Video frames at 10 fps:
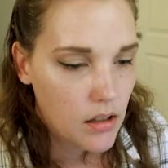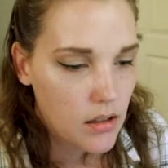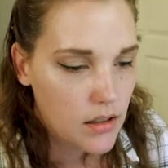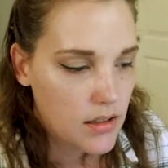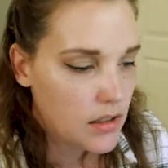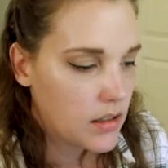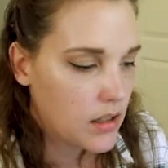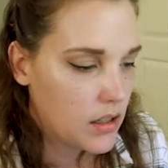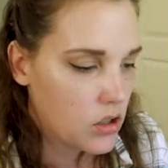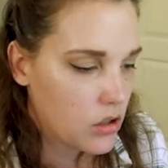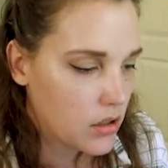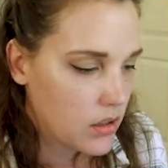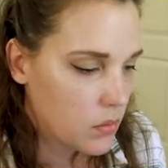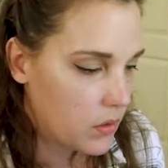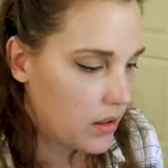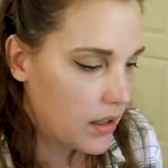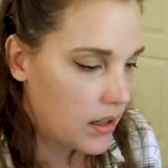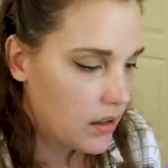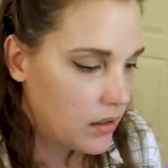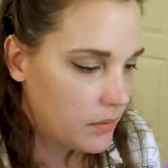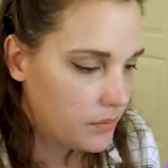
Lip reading: Let's select that darkest one there.